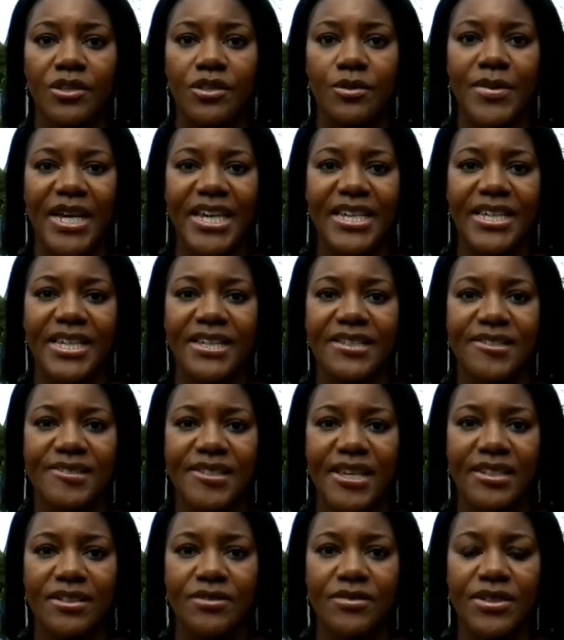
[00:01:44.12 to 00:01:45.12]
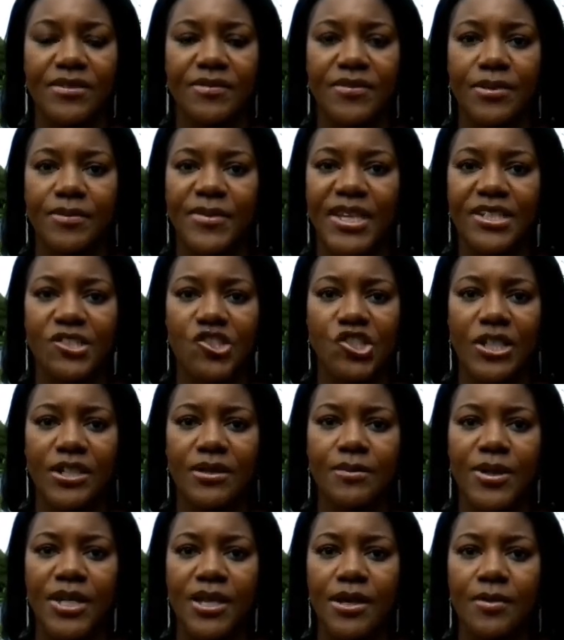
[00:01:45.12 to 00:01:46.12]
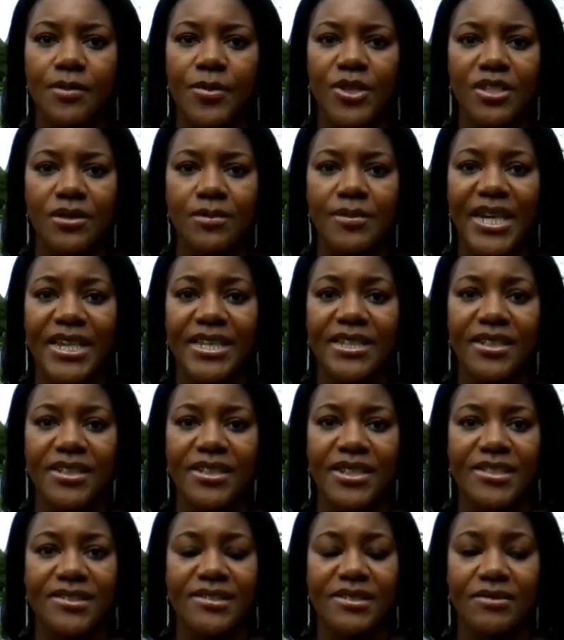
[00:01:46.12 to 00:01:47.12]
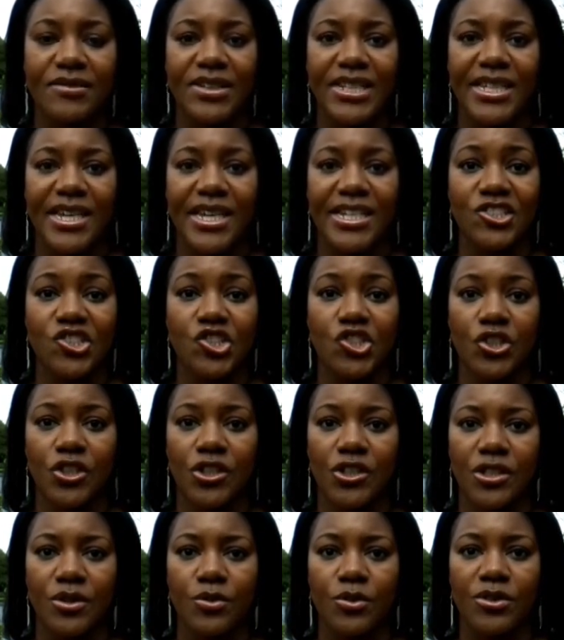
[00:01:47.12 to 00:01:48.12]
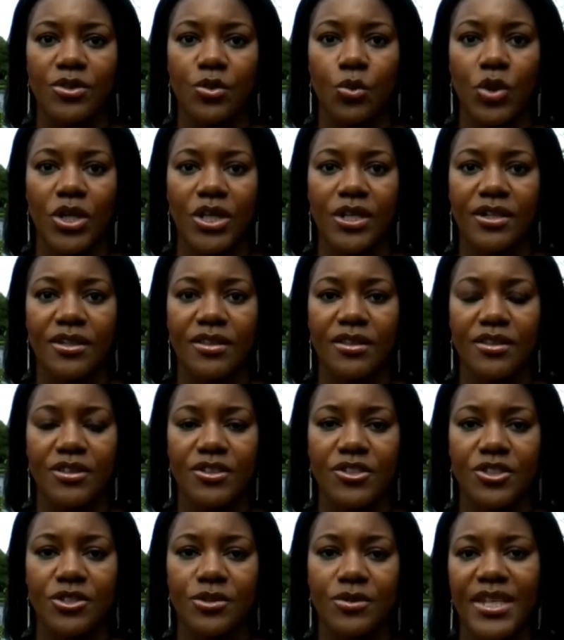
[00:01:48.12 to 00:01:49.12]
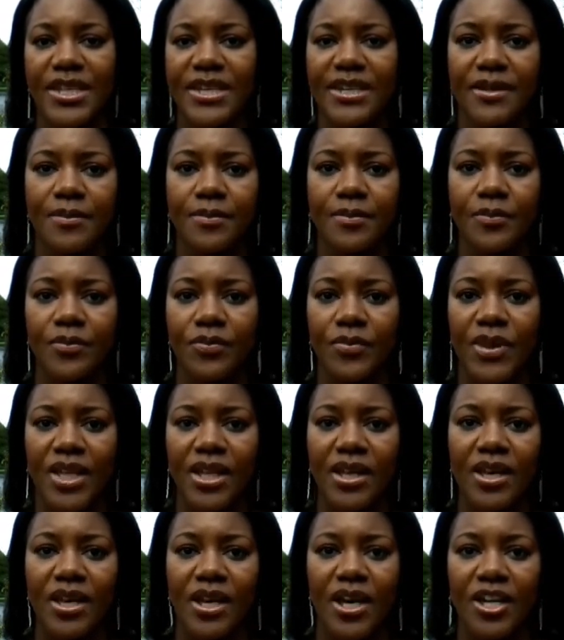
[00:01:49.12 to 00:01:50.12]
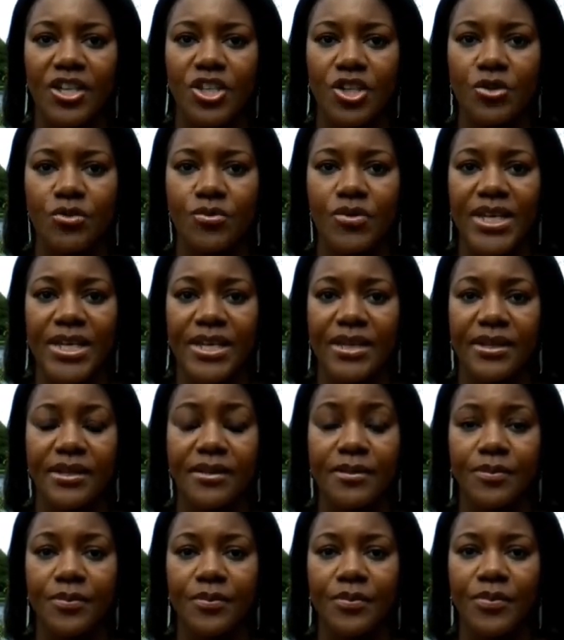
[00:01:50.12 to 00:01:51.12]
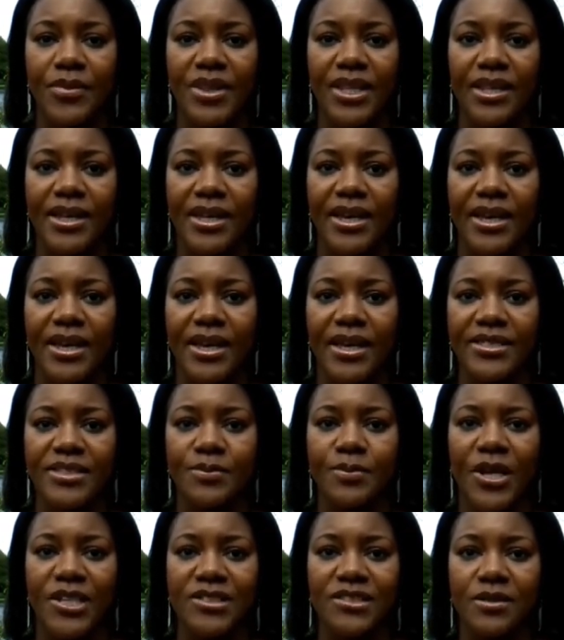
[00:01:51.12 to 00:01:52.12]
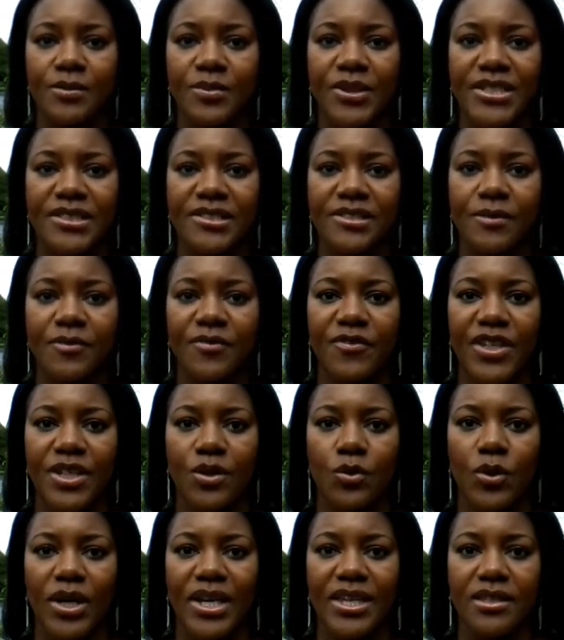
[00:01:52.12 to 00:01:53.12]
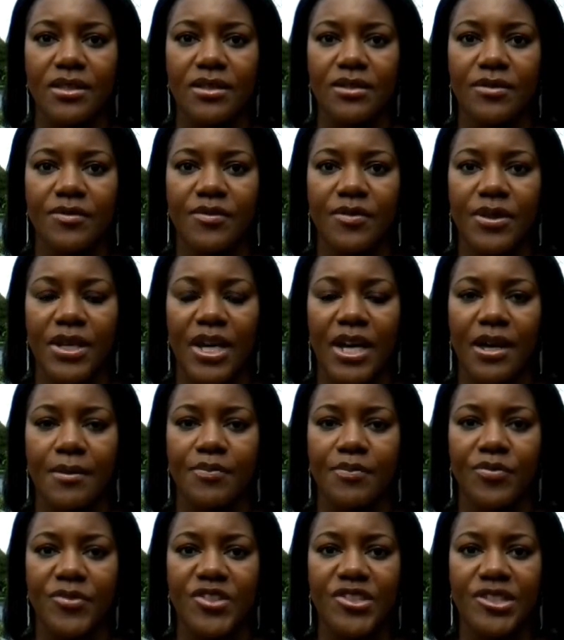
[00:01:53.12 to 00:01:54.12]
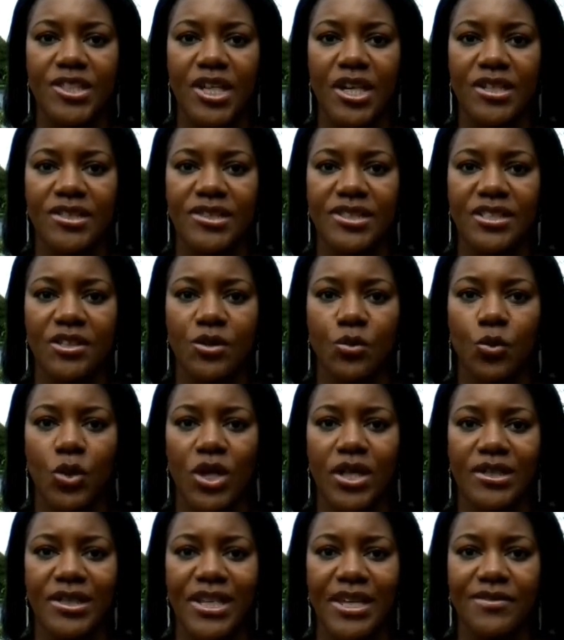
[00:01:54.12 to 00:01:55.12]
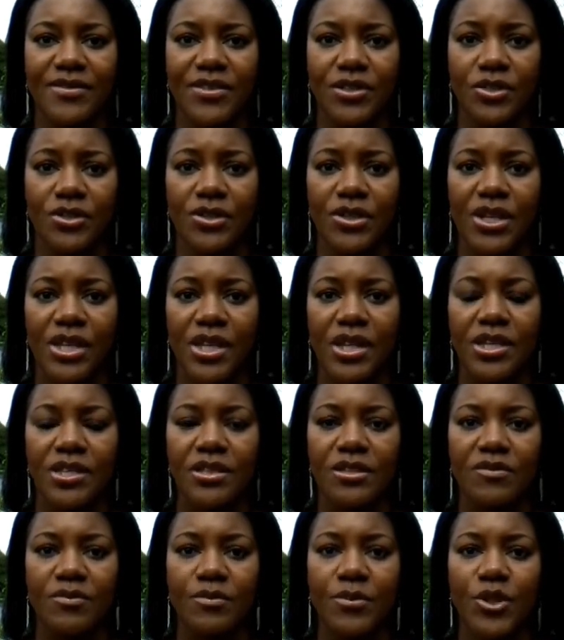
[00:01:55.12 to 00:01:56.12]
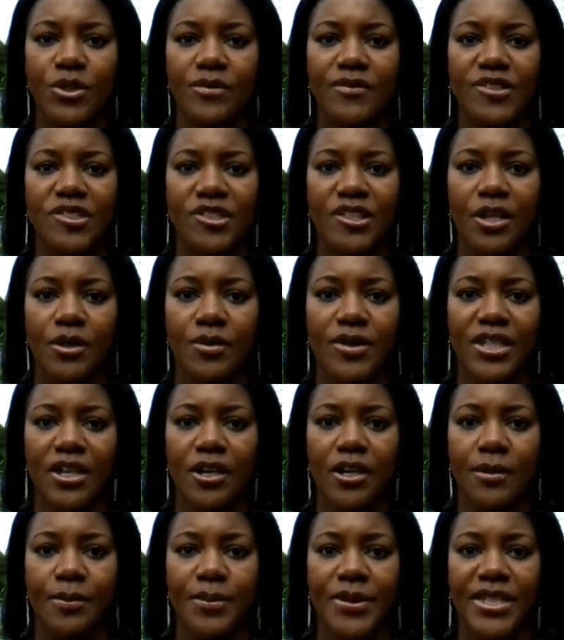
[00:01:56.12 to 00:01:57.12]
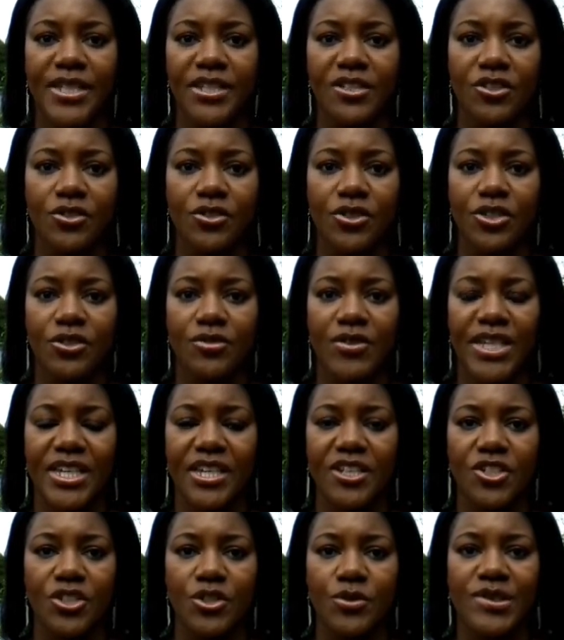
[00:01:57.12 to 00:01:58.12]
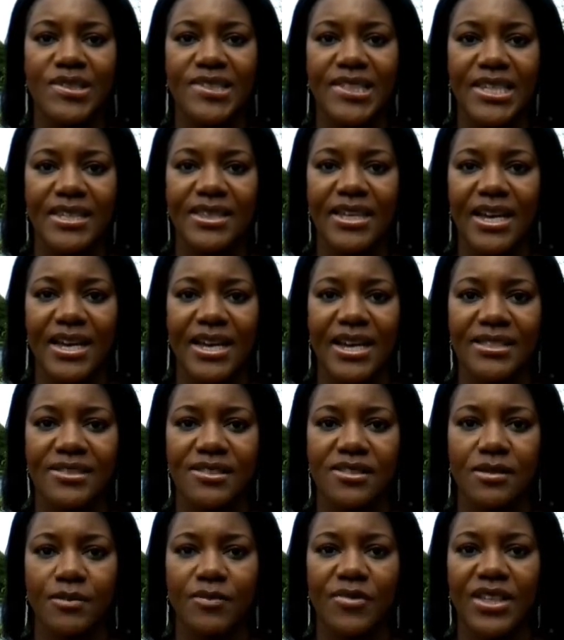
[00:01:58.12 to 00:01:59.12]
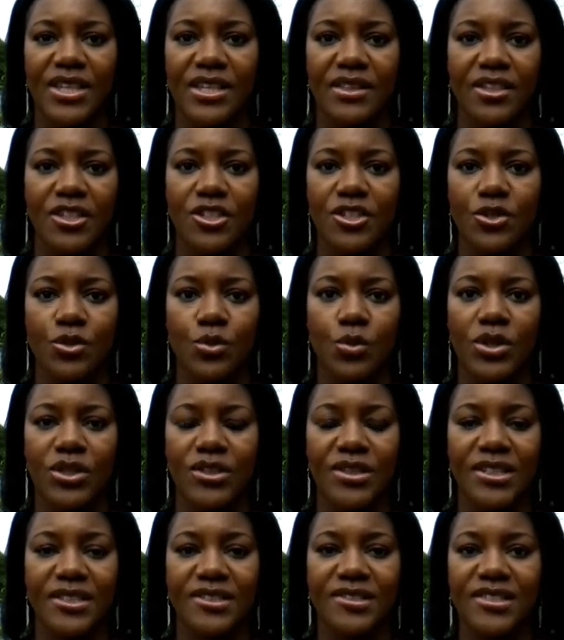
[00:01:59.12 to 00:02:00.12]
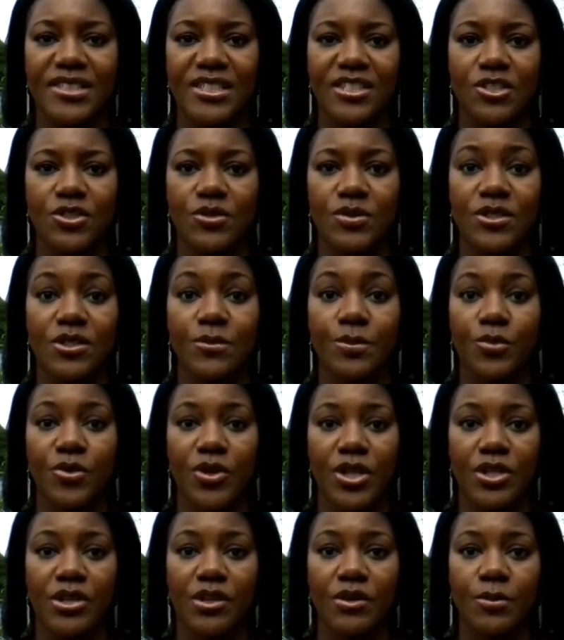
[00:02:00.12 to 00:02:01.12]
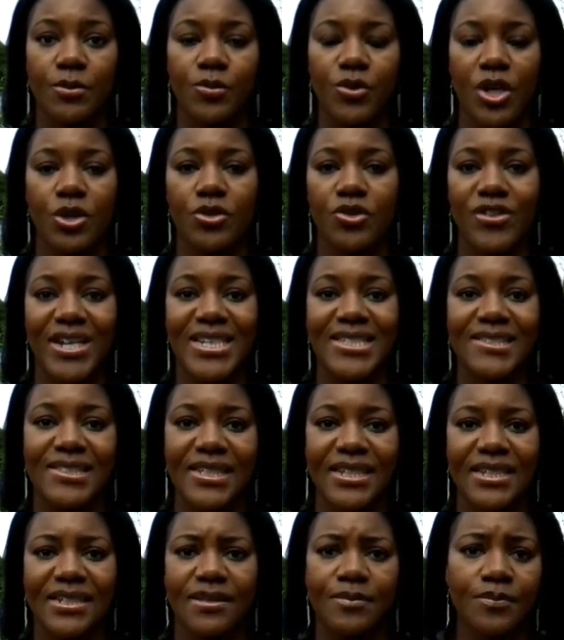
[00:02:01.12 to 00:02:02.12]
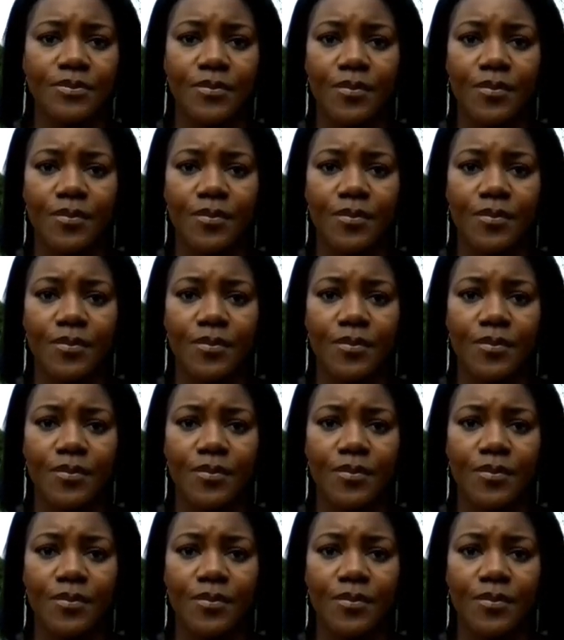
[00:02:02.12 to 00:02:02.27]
You may get a salary from that job, but you may not necessarily enjoy the work that you do there. A career is possibly something where you've started at one level, you've moved slowly up in your career, and you see that as something that you will continue to progress in.